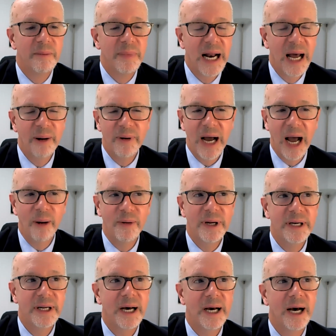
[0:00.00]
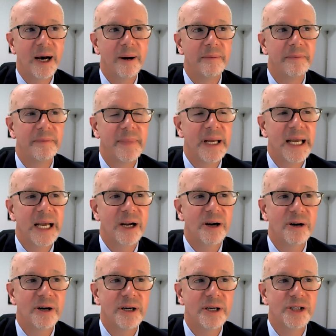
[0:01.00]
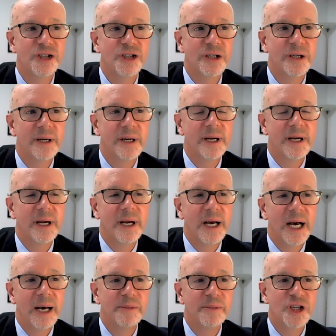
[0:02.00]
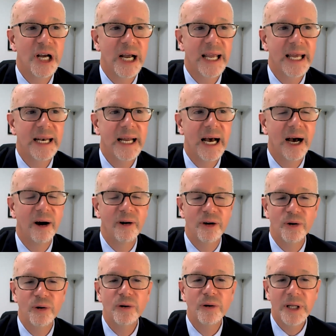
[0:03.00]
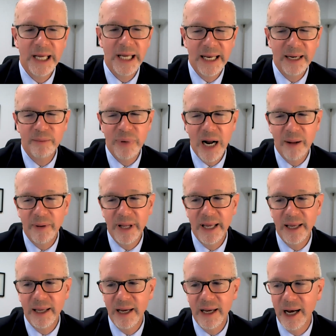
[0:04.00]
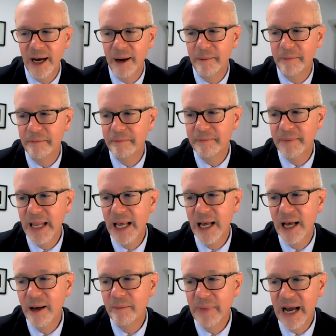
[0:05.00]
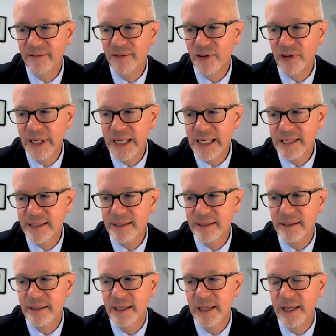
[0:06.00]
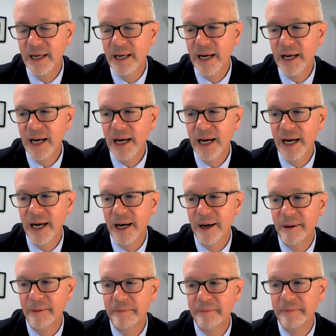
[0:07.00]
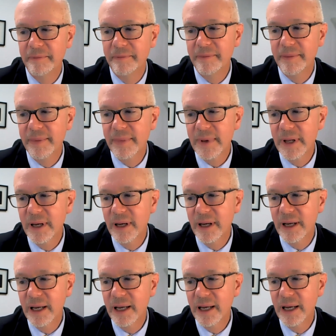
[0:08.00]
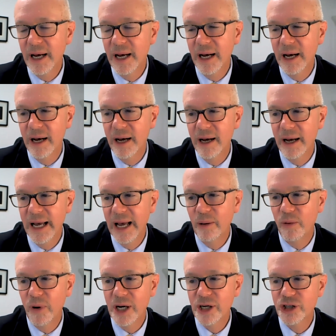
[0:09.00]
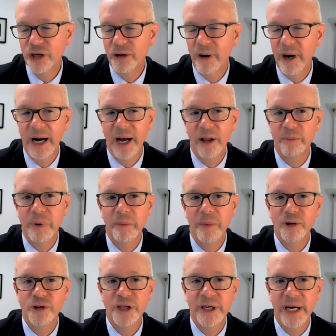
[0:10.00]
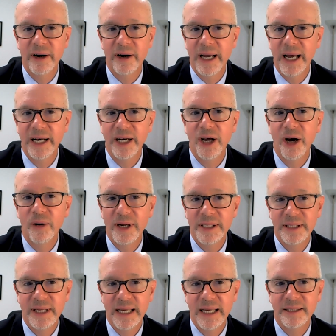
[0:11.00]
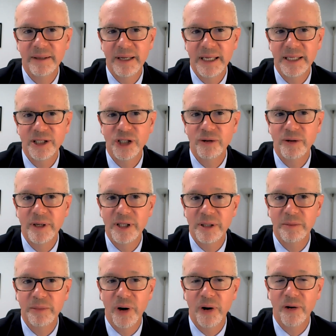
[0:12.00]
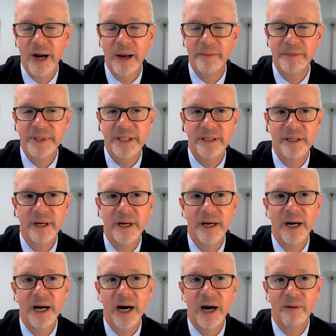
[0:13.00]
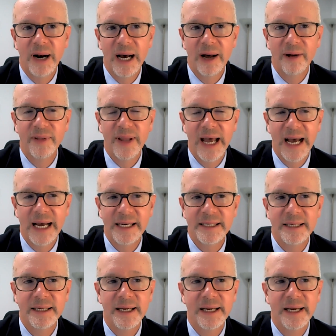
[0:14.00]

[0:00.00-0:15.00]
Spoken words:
But I would encourage checking out, Googling probably mindfulness at WashU. Our health promotion area I know is doing some programs around that.